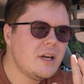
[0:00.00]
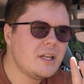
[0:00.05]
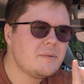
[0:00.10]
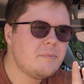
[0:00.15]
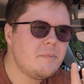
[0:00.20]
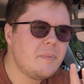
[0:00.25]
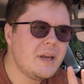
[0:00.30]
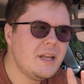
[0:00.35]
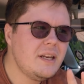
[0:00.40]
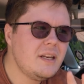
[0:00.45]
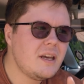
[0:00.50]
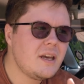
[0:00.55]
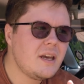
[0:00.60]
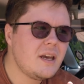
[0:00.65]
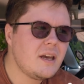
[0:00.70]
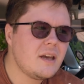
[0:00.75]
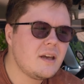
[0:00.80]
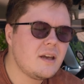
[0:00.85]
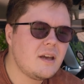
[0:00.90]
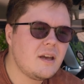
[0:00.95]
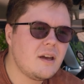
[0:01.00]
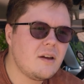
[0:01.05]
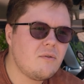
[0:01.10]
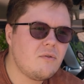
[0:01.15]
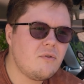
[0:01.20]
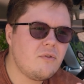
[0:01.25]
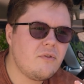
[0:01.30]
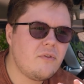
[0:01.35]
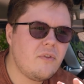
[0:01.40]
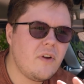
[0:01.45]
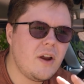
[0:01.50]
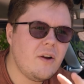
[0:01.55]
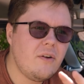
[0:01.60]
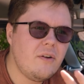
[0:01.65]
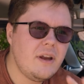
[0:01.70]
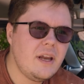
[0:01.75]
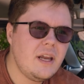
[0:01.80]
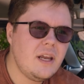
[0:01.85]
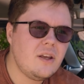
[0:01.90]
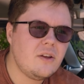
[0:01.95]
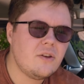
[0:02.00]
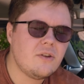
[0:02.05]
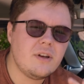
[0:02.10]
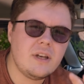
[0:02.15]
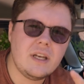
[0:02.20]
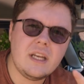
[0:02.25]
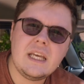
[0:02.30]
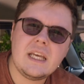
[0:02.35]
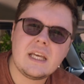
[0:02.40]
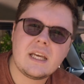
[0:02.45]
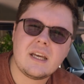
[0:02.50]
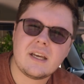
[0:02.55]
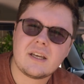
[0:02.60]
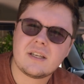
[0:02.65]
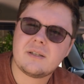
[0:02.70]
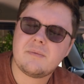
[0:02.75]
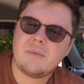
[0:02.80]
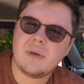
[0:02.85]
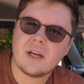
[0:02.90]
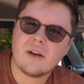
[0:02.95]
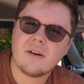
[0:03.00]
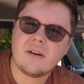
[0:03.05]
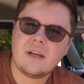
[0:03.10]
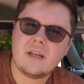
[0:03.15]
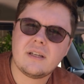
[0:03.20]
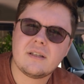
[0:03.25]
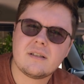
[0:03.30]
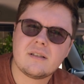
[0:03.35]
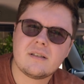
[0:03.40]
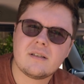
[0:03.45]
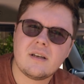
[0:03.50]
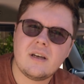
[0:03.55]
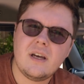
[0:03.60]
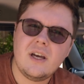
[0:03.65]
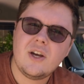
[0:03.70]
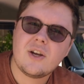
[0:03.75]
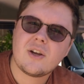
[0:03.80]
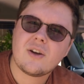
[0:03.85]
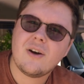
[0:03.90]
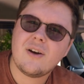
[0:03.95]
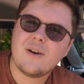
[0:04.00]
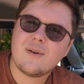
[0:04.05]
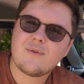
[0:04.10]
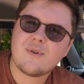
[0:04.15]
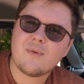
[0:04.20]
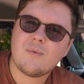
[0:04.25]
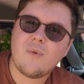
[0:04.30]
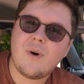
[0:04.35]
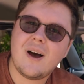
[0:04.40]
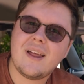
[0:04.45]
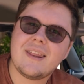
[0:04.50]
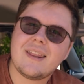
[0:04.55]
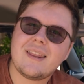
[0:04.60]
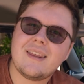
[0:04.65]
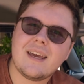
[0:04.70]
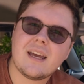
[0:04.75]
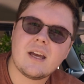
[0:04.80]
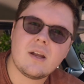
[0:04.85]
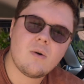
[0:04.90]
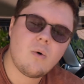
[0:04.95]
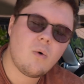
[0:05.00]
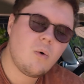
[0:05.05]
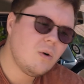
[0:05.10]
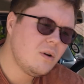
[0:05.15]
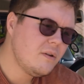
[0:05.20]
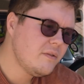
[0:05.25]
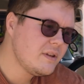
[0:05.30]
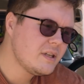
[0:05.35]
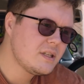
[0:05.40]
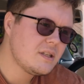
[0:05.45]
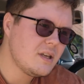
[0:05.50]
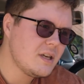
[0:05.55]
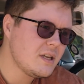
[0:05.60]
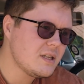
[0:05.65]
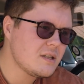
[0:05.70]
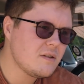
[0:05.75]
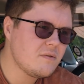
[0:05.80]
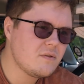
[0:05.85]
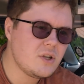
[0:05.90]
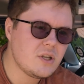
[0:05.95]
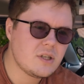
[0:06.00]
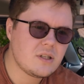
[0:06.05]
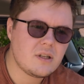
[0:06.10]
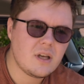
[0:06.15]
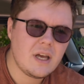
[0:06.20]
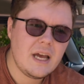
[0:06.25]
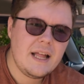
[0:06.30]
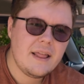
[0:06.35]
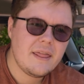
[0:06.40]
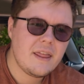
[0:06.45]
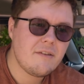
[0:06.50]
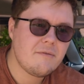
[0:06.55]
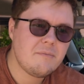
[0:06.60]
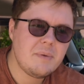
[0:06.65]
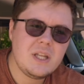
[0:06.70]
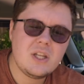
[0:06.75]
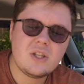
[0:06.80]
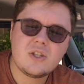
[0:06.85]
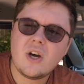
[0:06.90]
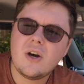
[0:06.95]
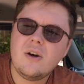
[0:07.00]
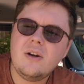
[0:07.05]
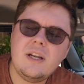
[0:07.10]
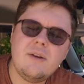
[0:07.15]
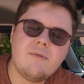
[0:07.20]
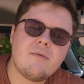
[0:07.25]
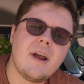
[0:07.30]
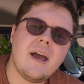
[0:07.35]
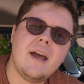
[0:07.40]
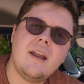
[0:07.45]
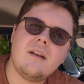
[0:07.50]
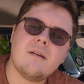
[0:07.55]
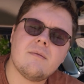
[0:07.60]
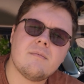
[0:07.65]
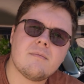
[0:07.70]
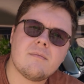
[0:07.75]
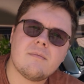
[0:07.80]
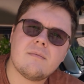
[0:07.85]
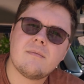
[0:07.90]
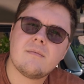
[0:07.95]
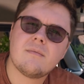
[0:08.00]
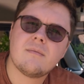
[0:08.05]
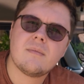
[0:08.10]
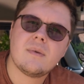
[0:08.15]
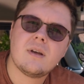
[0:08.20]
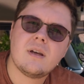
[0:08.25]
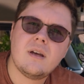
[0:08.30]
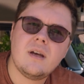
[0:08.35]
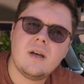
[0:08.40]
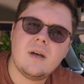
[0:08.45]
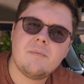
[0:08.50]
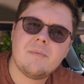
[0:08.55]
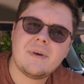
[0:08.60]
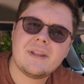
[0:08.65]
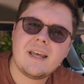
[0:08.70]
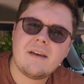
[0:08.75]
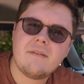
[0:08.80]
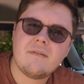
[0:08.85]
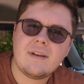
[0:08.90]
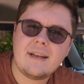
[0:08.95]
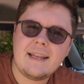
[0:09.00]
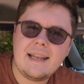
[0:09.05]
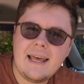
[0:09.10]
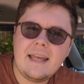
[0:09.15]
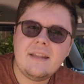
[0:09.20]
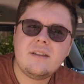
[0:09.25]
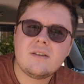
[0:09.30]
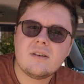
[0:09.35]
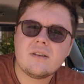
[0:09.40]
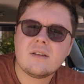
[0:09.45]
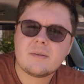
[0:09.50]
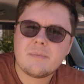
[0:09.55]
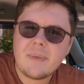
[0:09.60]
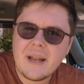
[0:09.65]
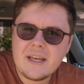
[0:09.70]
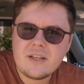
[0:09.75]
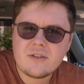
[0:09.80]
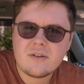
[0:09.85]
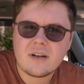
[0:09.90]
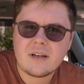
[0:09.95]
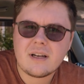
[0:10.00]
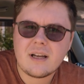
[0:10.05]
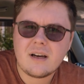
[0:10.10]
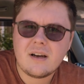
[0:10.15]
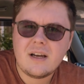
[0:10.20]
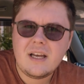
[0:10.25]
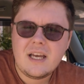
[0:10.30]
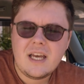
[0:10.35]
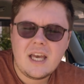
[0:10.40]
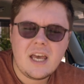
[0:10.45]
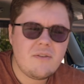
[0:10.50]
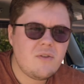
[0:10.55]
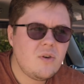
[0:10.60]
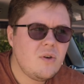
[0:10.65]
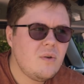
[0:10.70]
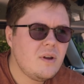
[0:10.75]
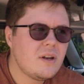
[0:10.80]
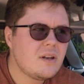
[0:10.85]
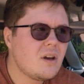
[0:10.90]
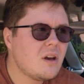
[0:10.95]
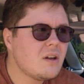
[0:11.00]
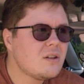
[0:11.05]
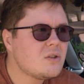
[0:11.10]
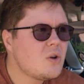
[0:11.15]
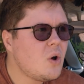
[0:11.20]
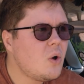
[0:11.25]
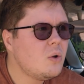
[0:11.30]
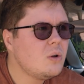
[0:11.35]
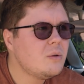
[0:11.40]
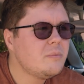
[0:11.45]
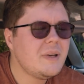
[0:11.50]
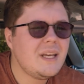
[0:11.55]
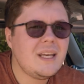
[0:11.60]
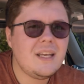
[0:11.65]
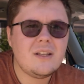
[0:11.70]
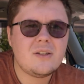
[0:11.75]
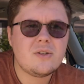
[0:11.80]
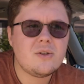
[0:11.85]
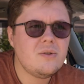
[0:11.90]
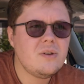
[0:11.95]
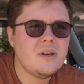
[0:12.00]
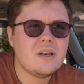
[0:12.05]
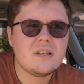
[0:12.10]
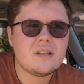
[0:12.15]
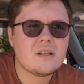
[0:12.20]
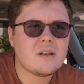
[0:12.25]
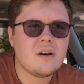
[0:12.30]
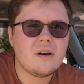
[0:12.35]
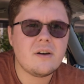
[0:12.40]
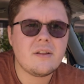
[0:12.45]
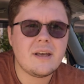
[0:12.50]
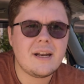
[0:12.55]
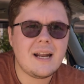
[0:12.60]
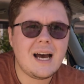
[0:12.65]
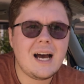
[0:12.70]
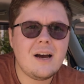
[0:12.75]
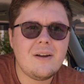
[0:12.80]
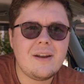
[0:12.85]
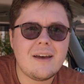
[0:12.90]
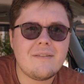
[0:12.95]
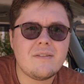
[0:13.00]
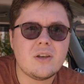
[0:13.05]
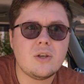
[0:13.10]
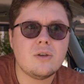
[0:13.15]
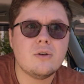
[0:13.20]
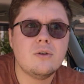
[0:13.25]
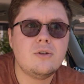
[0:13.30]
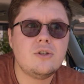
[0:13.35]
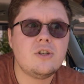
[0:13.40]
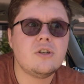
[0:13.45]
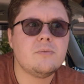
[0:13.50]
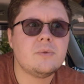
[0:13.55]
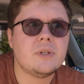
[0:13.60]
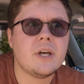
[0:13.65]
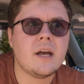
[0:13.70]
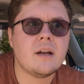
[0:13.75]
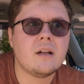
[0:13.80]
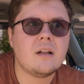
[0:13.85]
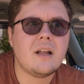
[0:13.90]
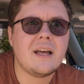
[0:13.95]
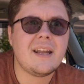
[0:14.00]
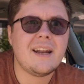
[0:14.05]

it's been a very unique experience going from one thing, and all of these things they've been totally random, but they've led to this place right now. If you had told me 2 years ago that I'd have a YouTube channel